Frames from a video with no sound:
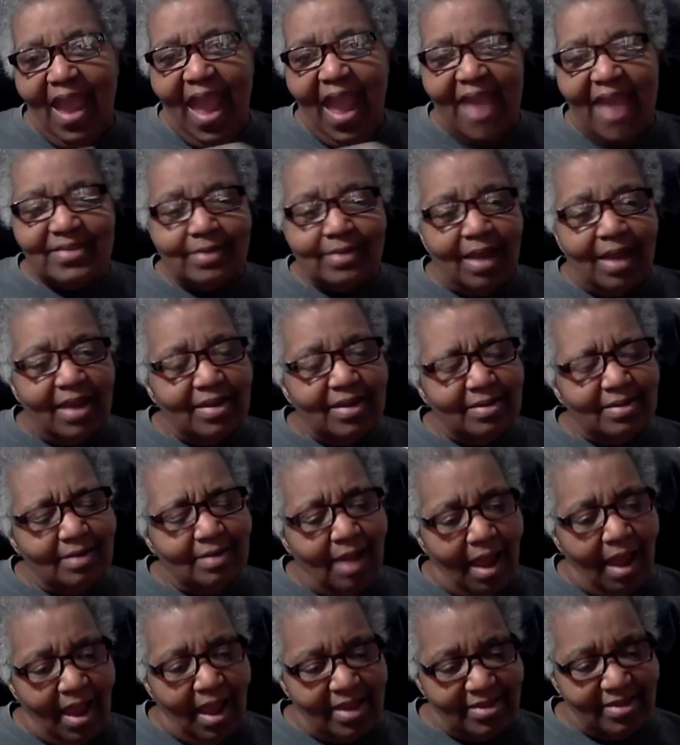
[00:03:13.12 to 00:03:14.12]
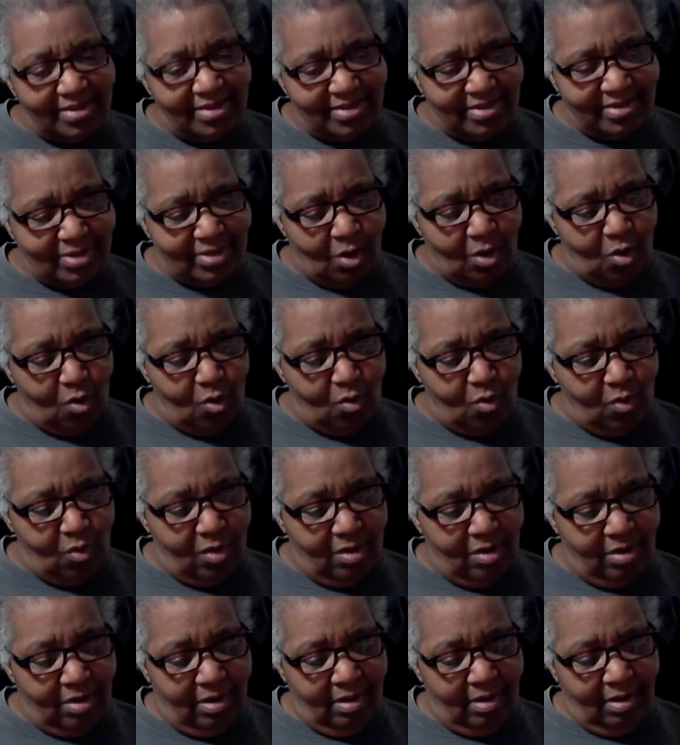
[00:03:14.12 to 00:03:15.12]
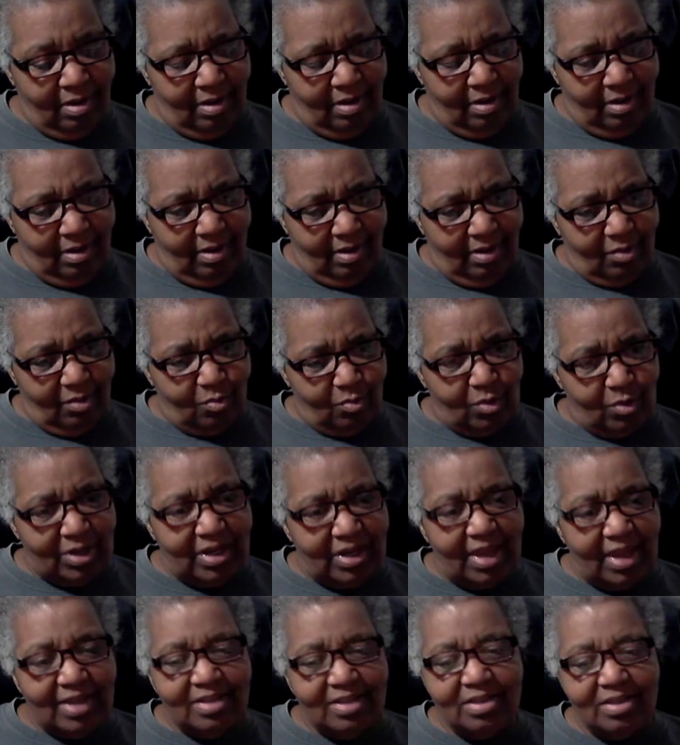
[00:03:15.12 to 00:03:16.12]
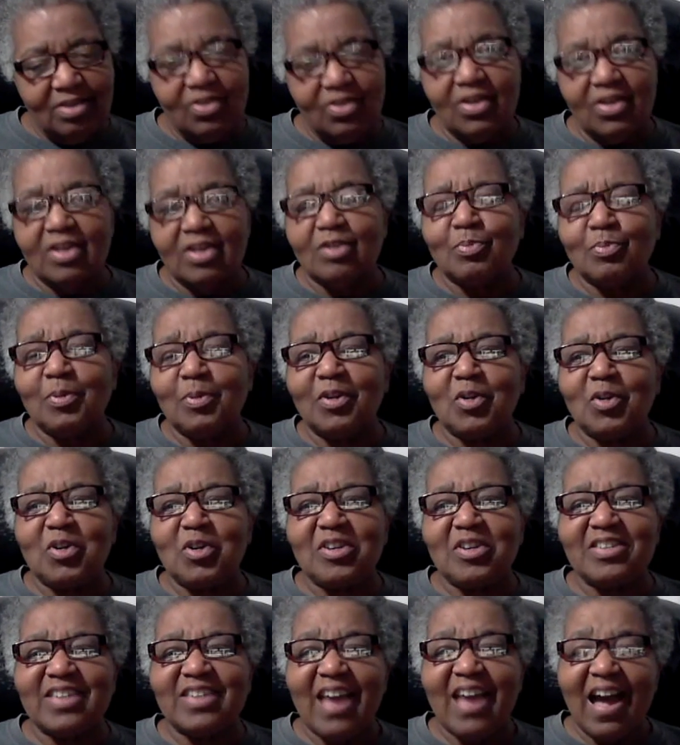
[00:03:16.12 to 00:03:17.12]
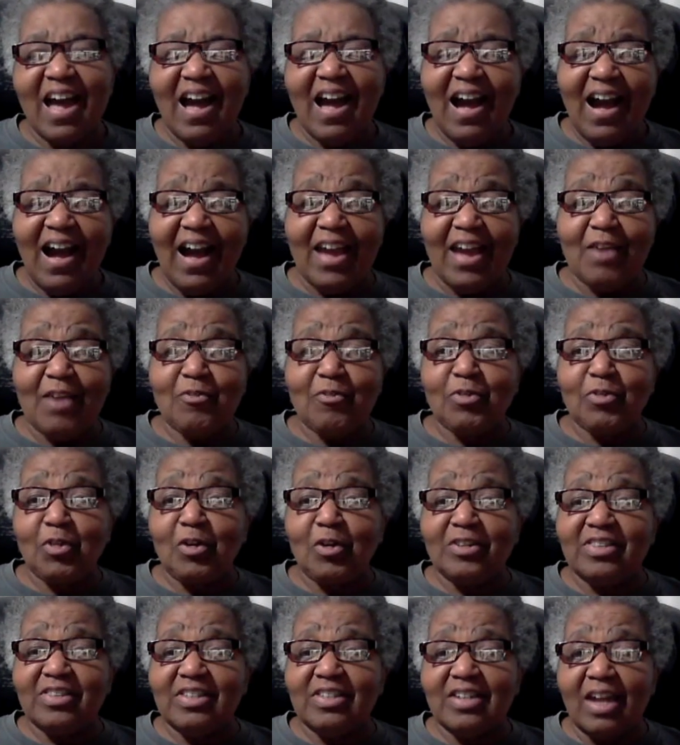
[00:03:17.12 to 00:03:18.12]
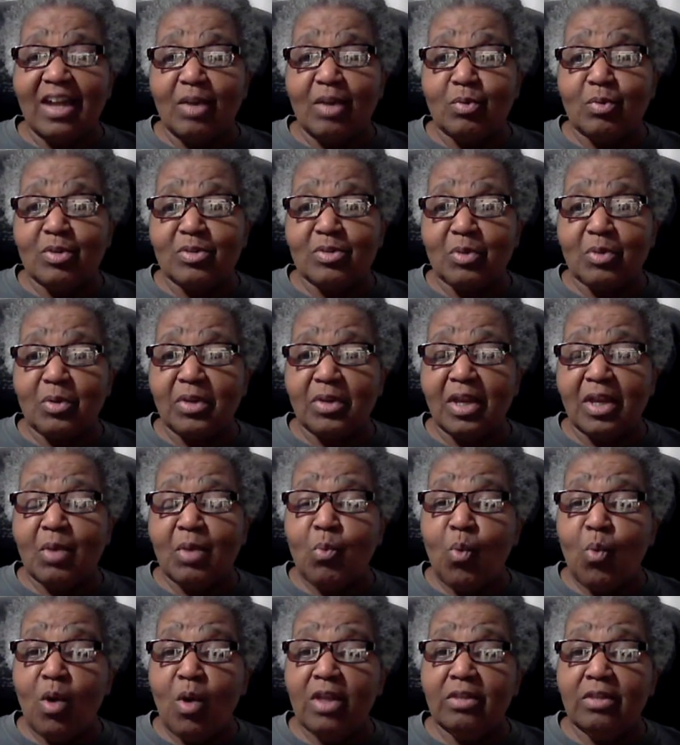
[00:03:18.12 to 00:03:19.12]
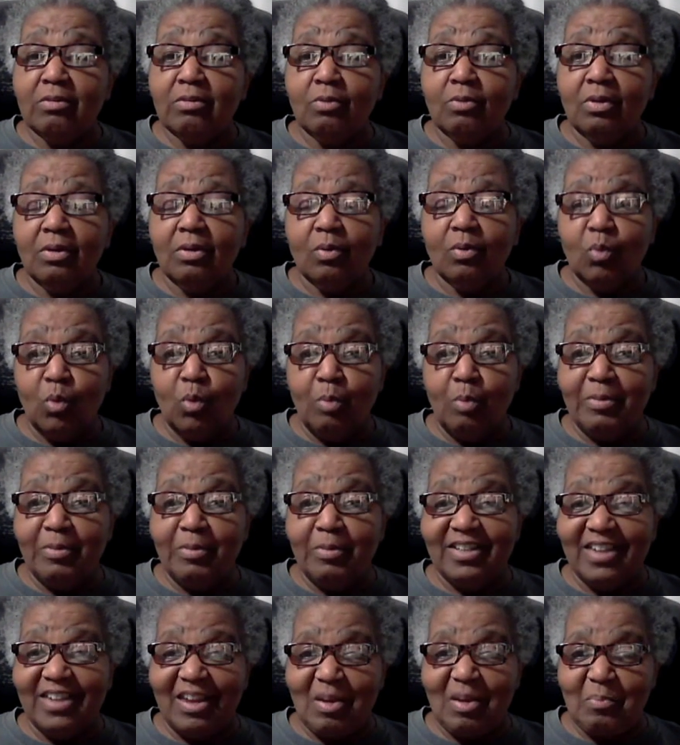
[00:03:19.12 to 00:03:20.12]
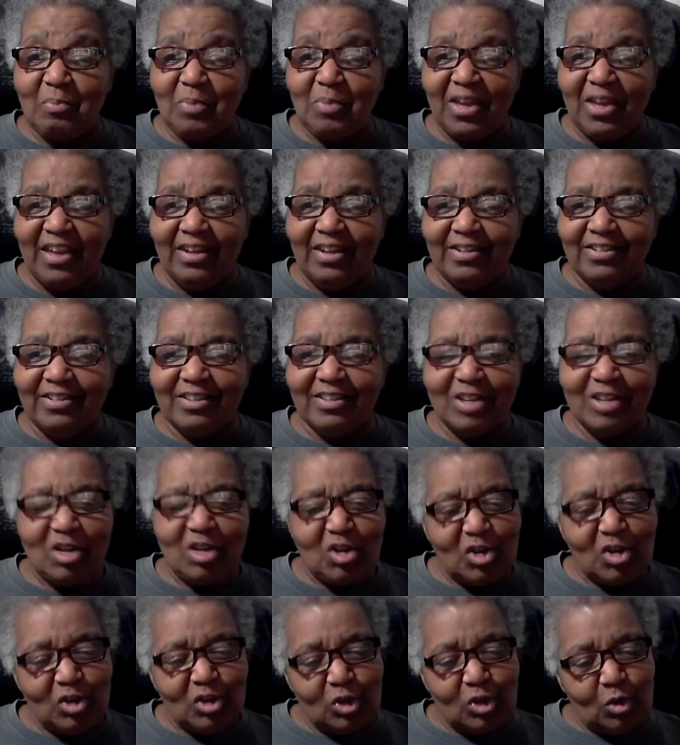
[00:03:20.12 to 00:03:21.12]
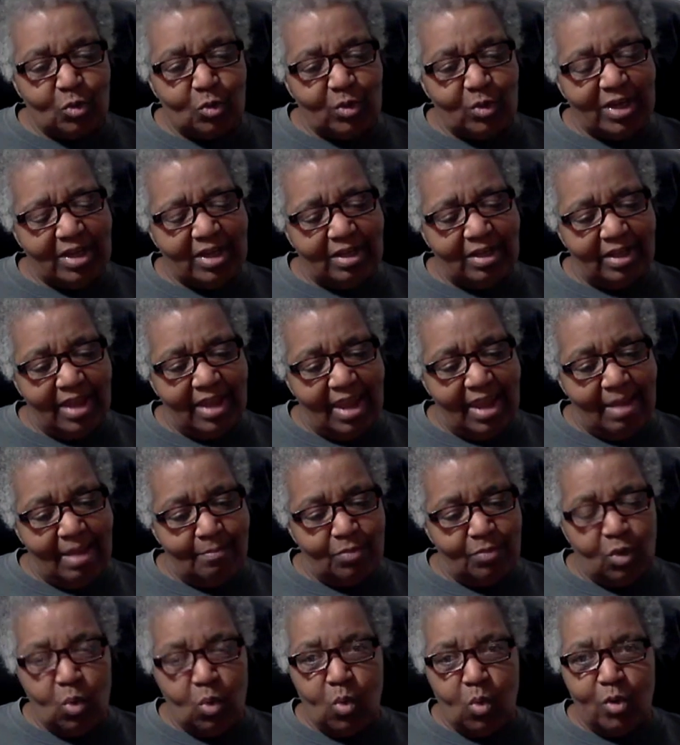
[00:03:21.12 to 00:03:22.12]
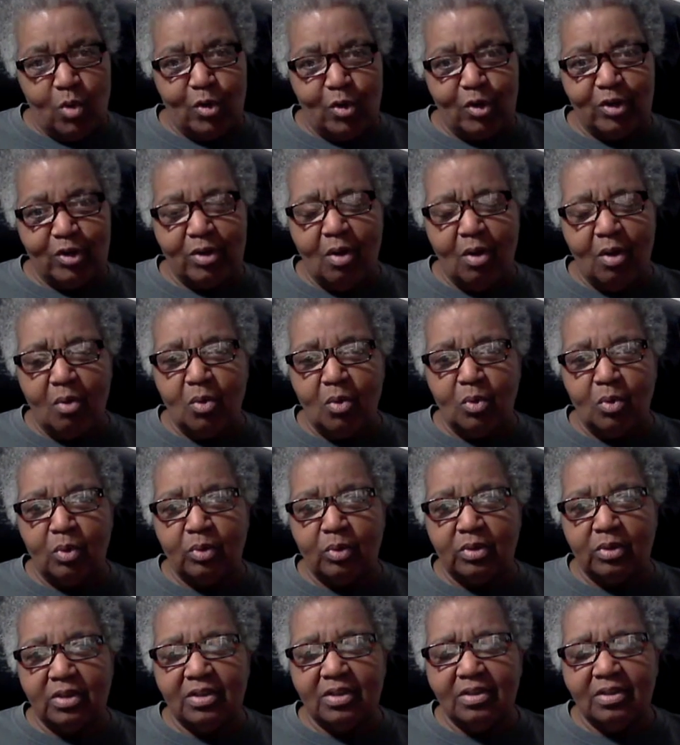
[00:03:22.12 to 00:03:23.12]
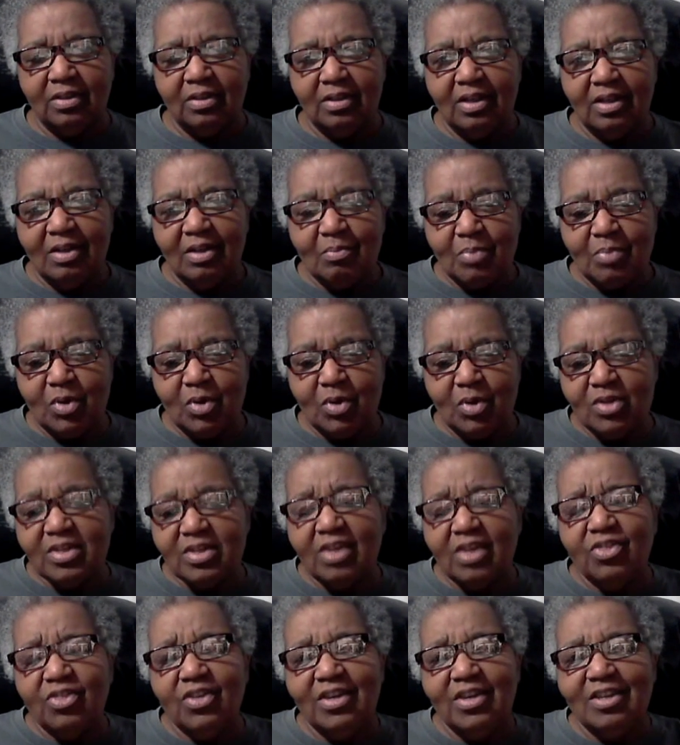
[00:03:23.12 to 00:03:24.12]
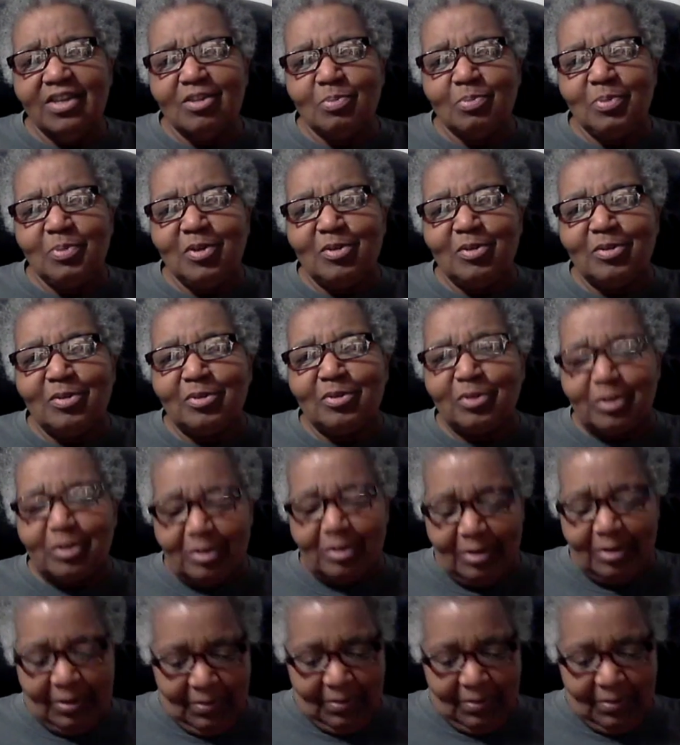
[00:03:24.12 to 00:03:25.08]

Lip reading: And I so relate to this because I have thought that I was on a one-woman campaign to reclaim the word old because I think it's beautiful.